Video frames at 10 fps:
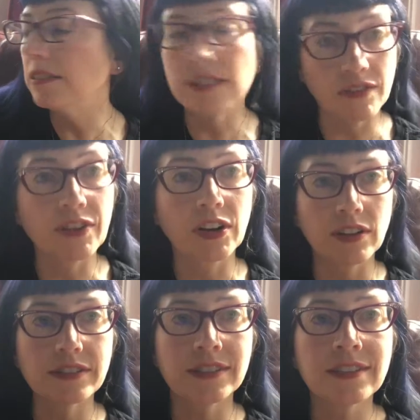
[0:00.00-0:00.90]

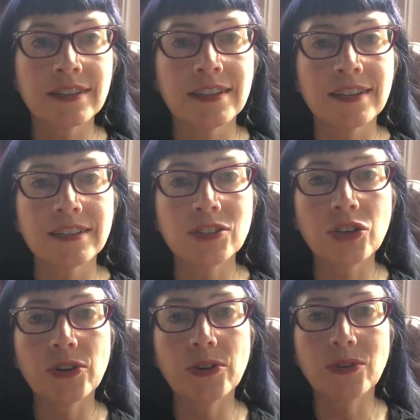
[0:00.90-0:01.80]
difficult
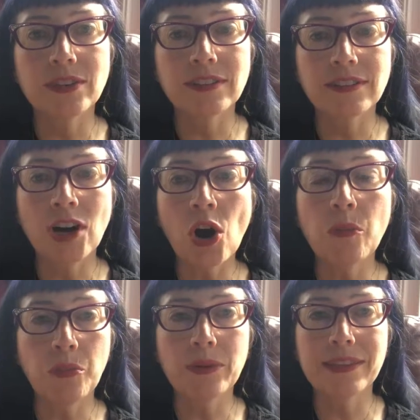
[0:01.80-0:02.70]
to
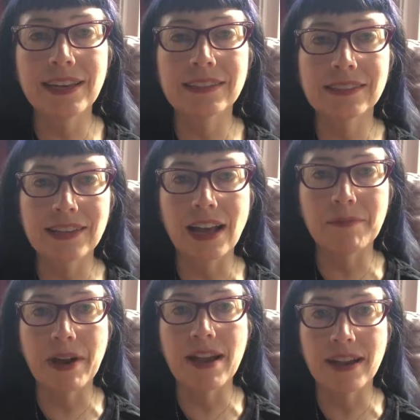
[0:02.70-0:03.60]
cope with the inside of
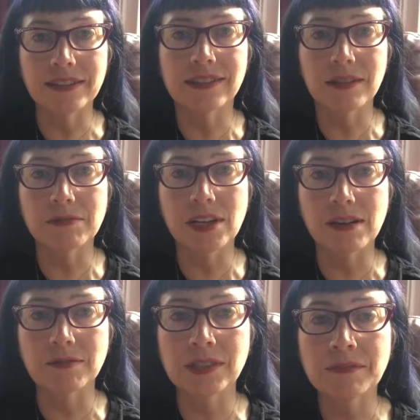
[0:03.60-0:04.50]
my head
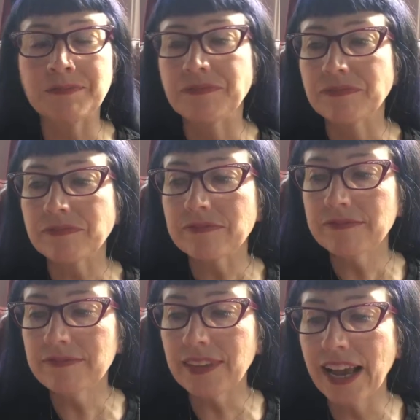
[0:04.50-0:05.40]
sometimes.
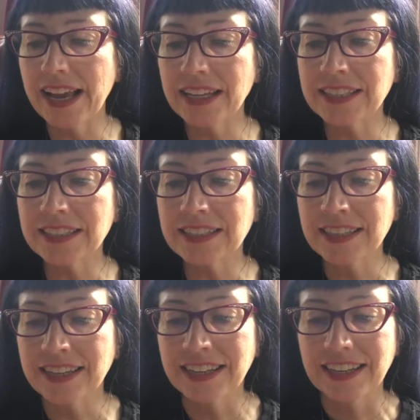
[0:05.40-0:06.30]
And,
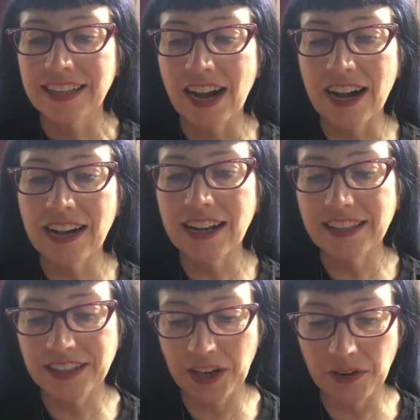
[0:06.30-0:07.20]
uh,
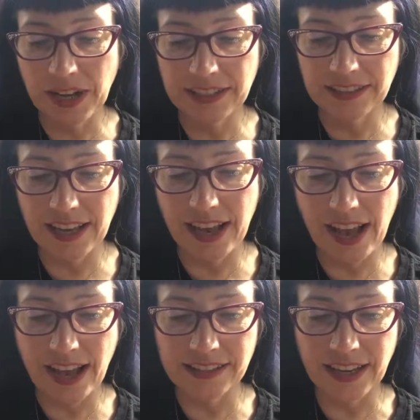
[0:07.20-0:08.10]
you know, as,
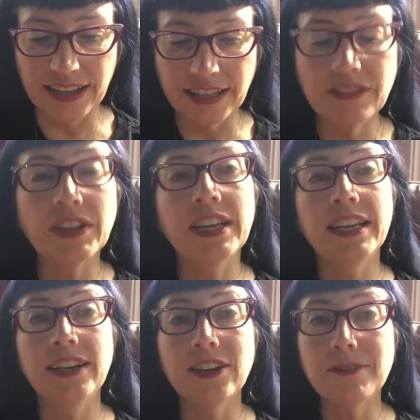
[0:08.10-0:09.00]
as I even
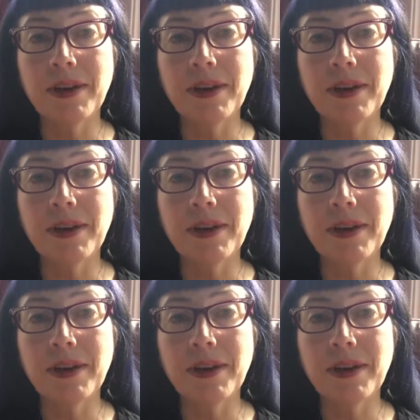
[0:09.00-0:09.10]
hear